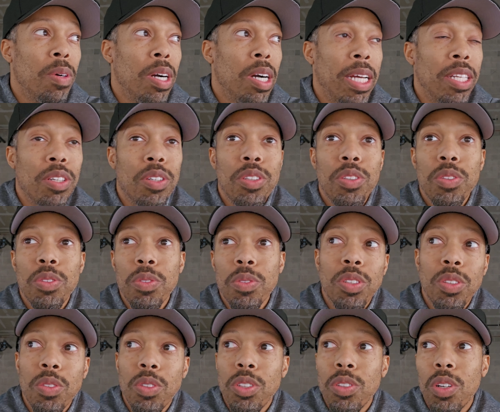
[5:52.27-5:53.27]
I know
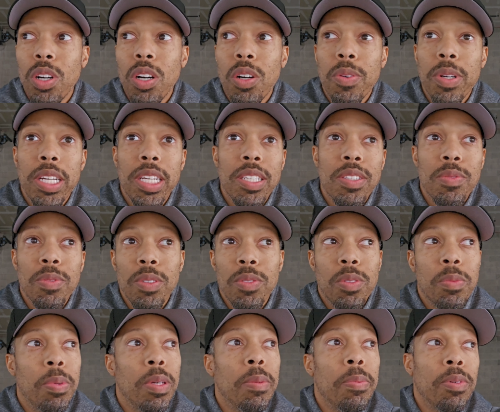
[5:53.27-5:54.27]
you always,
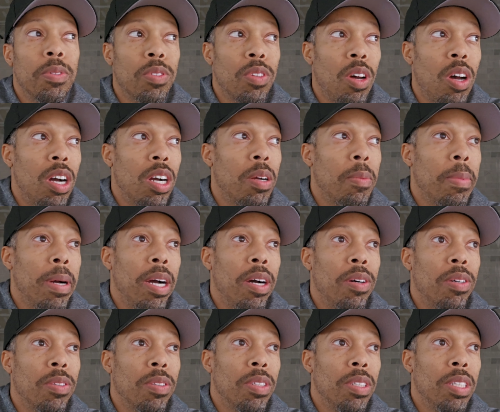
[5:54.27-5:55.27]
when people talk
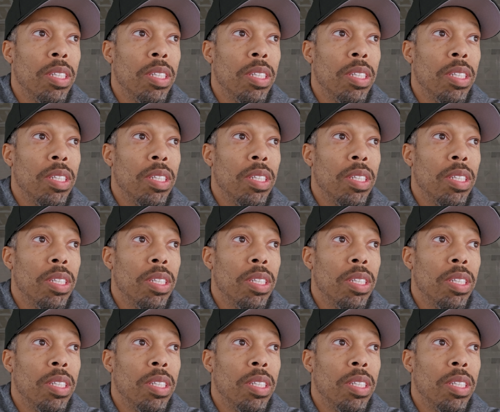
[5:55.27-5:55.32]
about